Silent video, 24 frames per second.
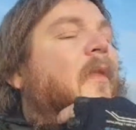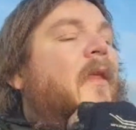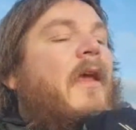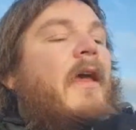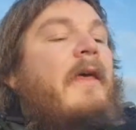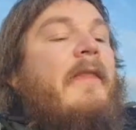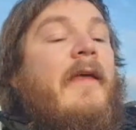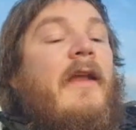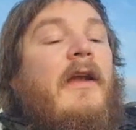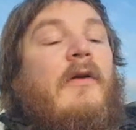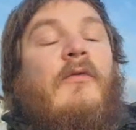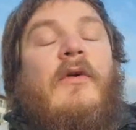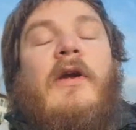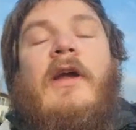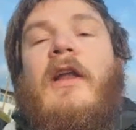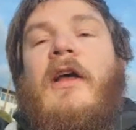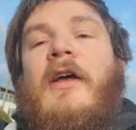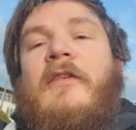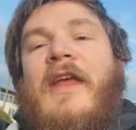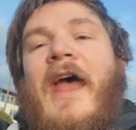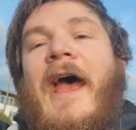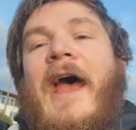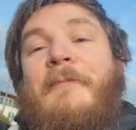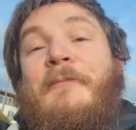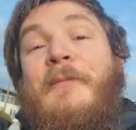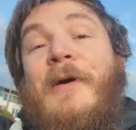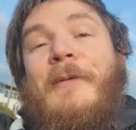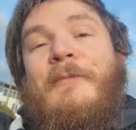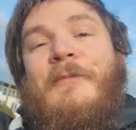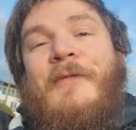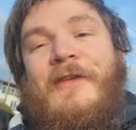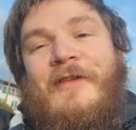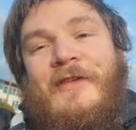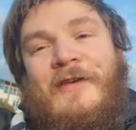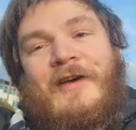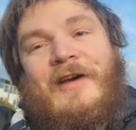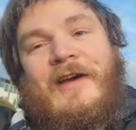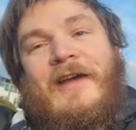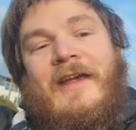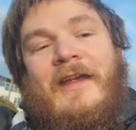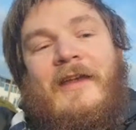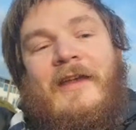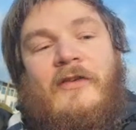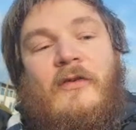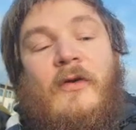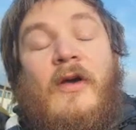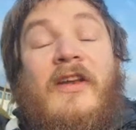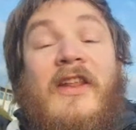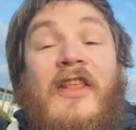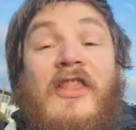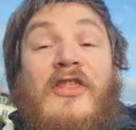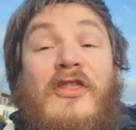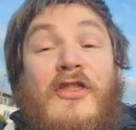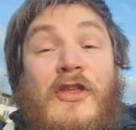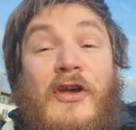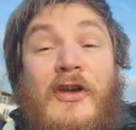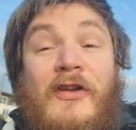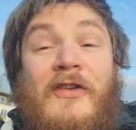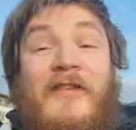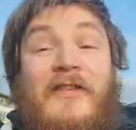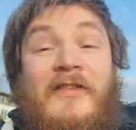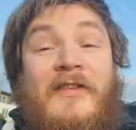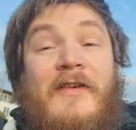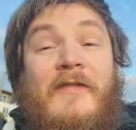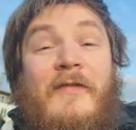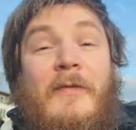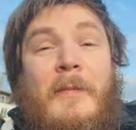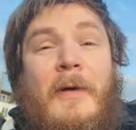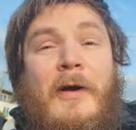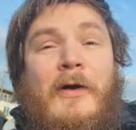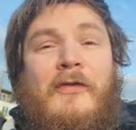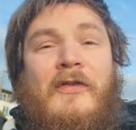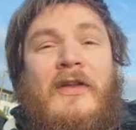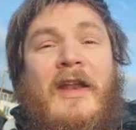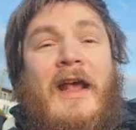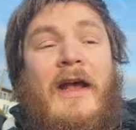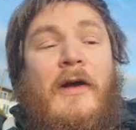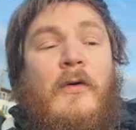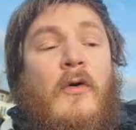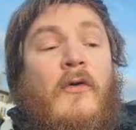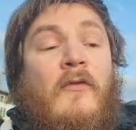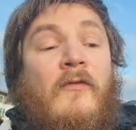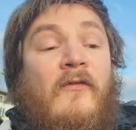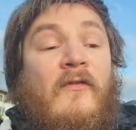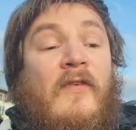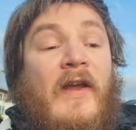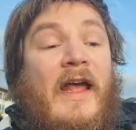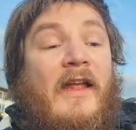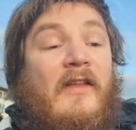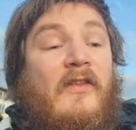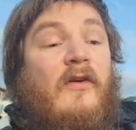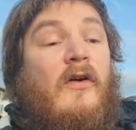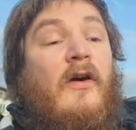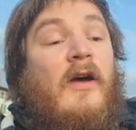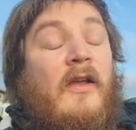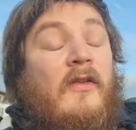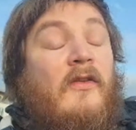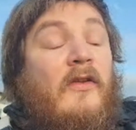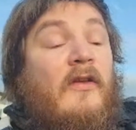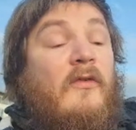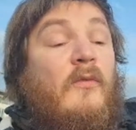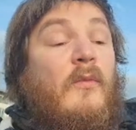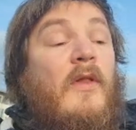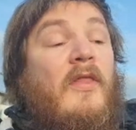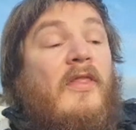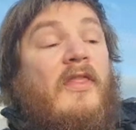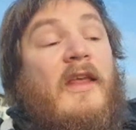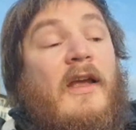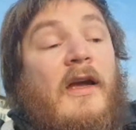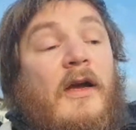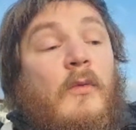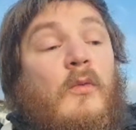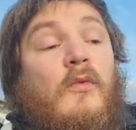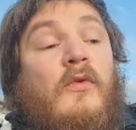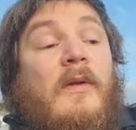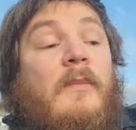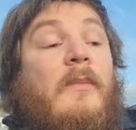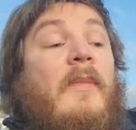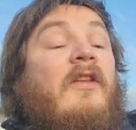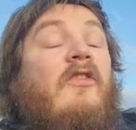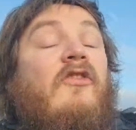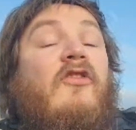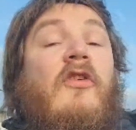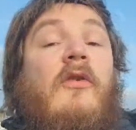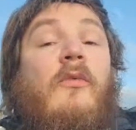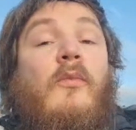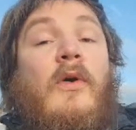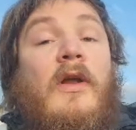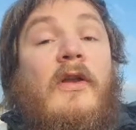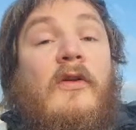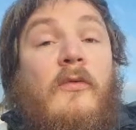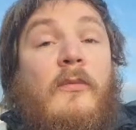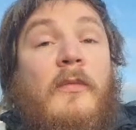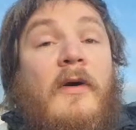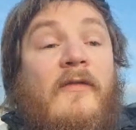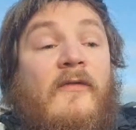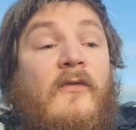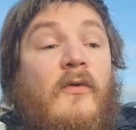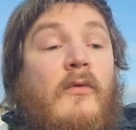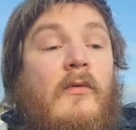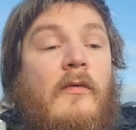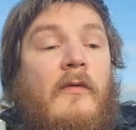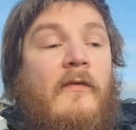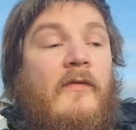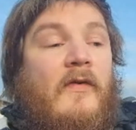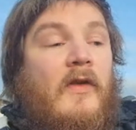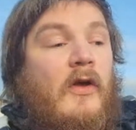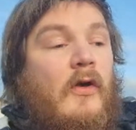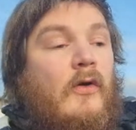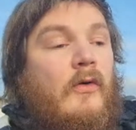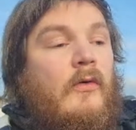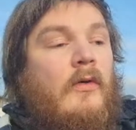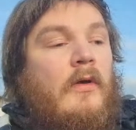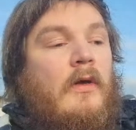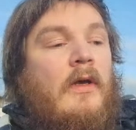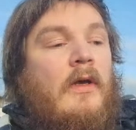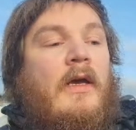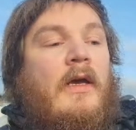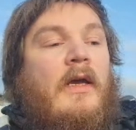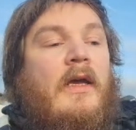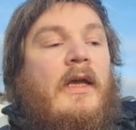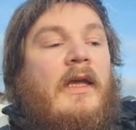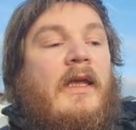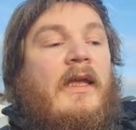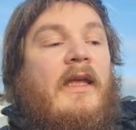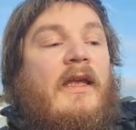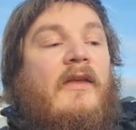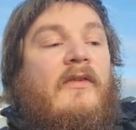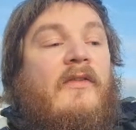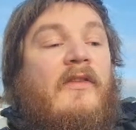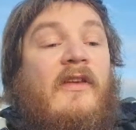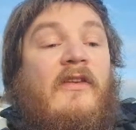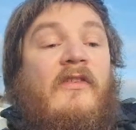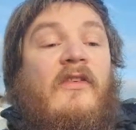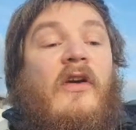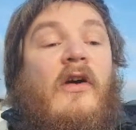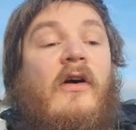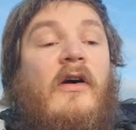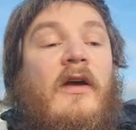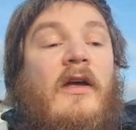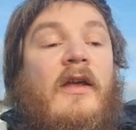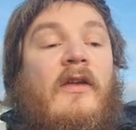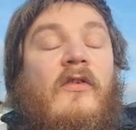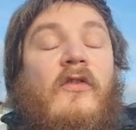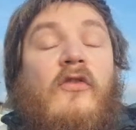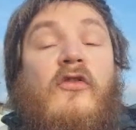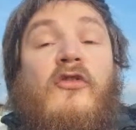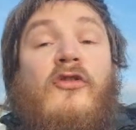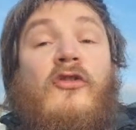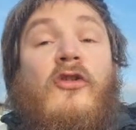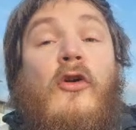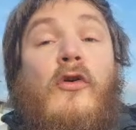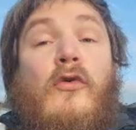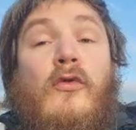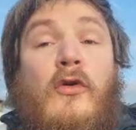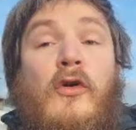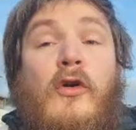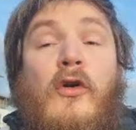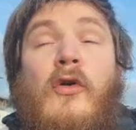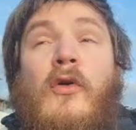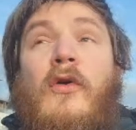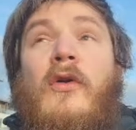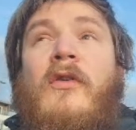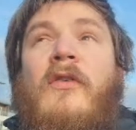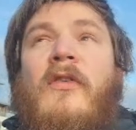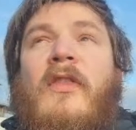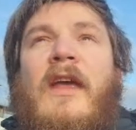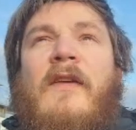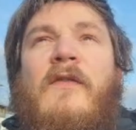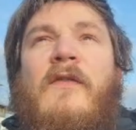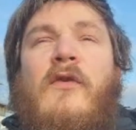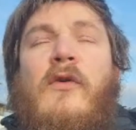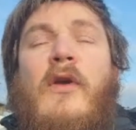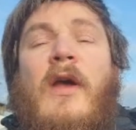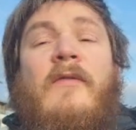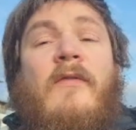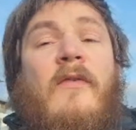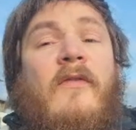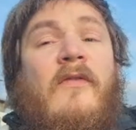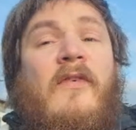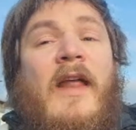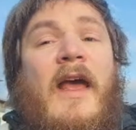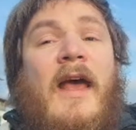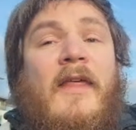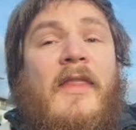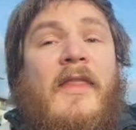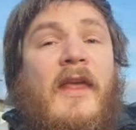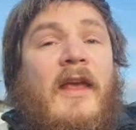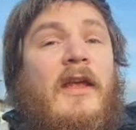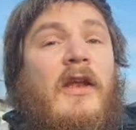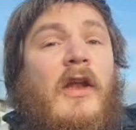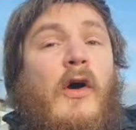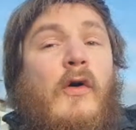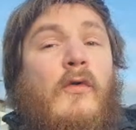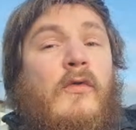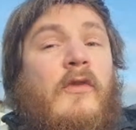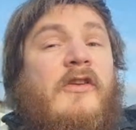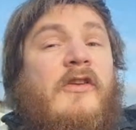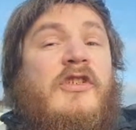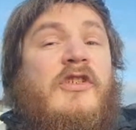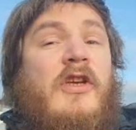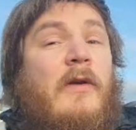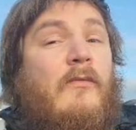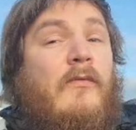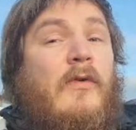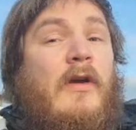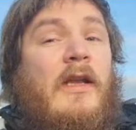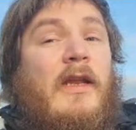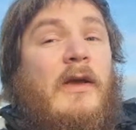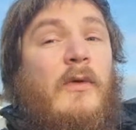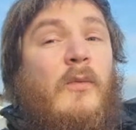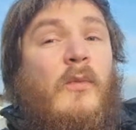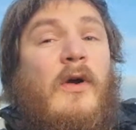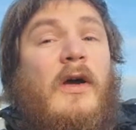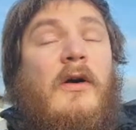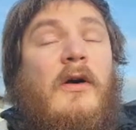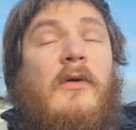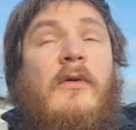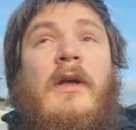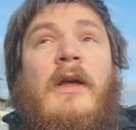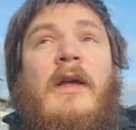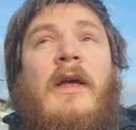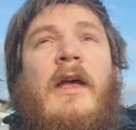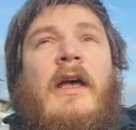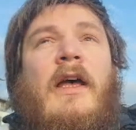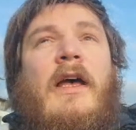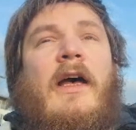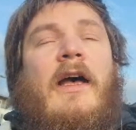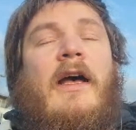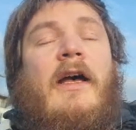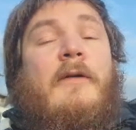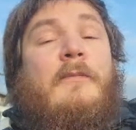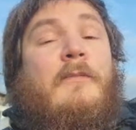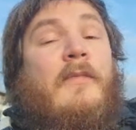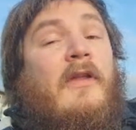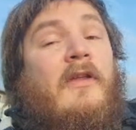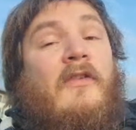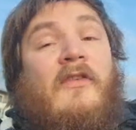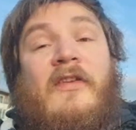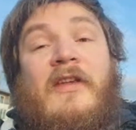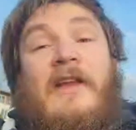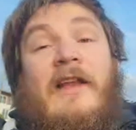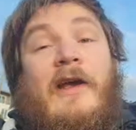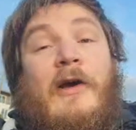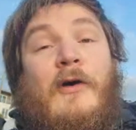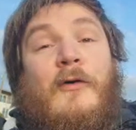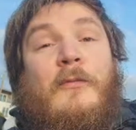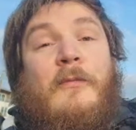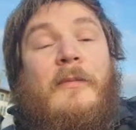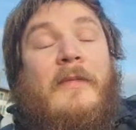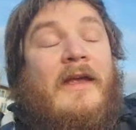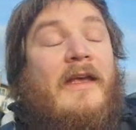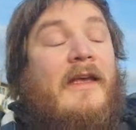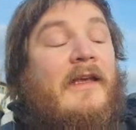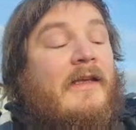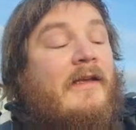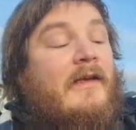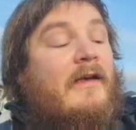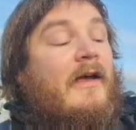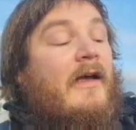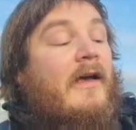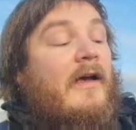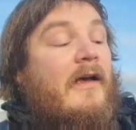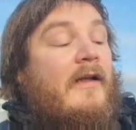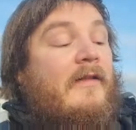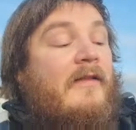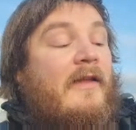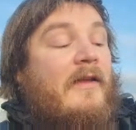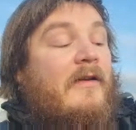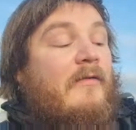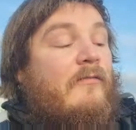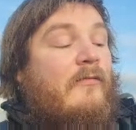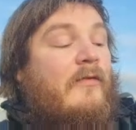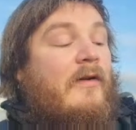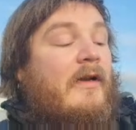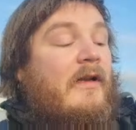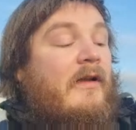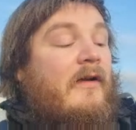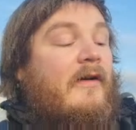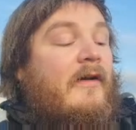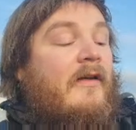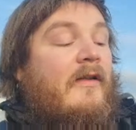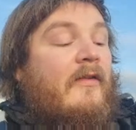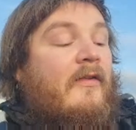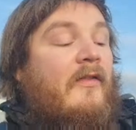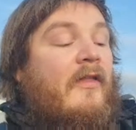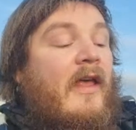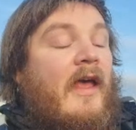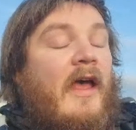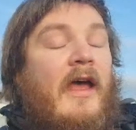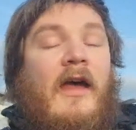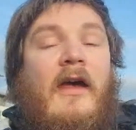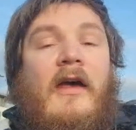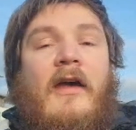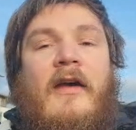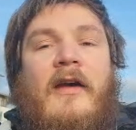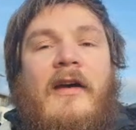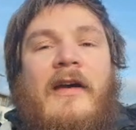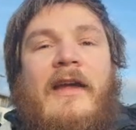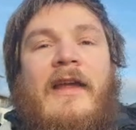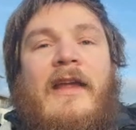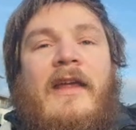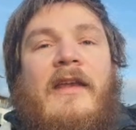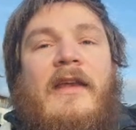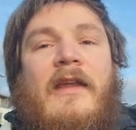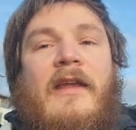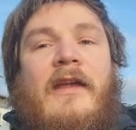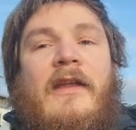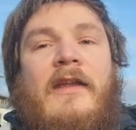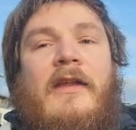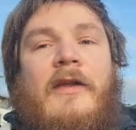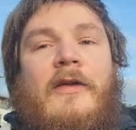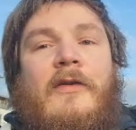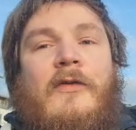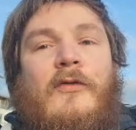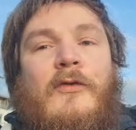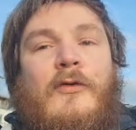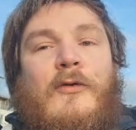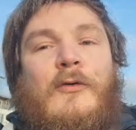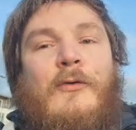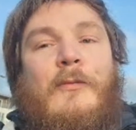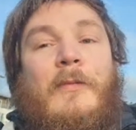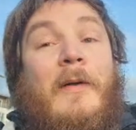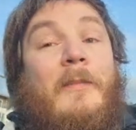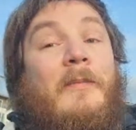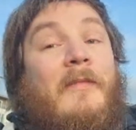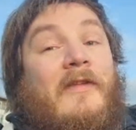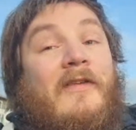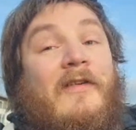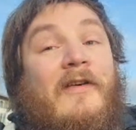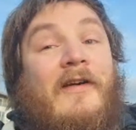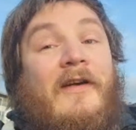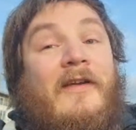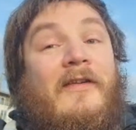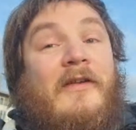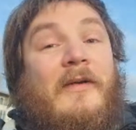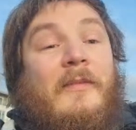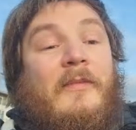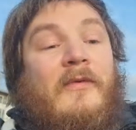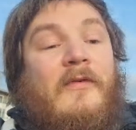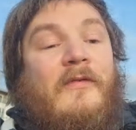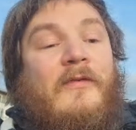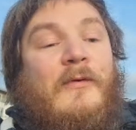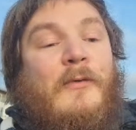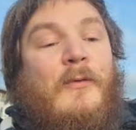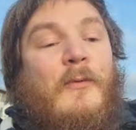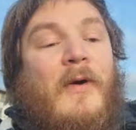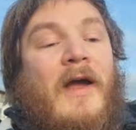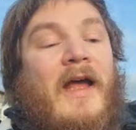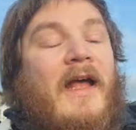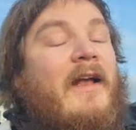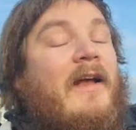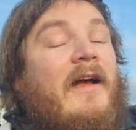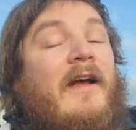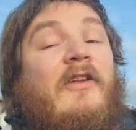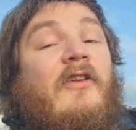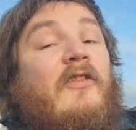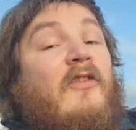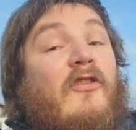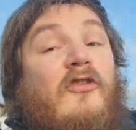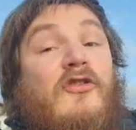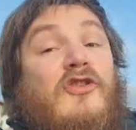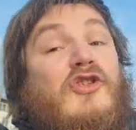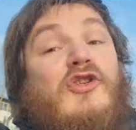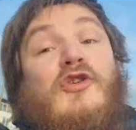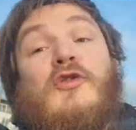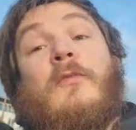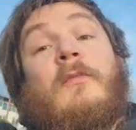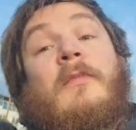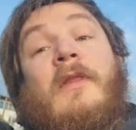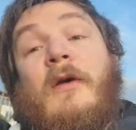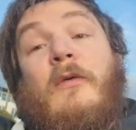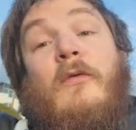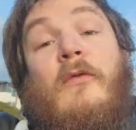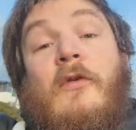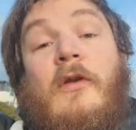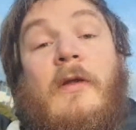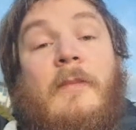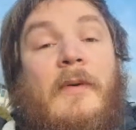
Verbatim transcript: and then I realised I hadn't pumped the tyres so I did 37 miles an hour on flat tyres so that's one thing I wouldn't mention when I do my full review is these tyres are so good that if you have a flat they can hold their shape really well um, but silly old me uh, didn't realise that I needed to pump the tyres up to full whack I just assumed they were already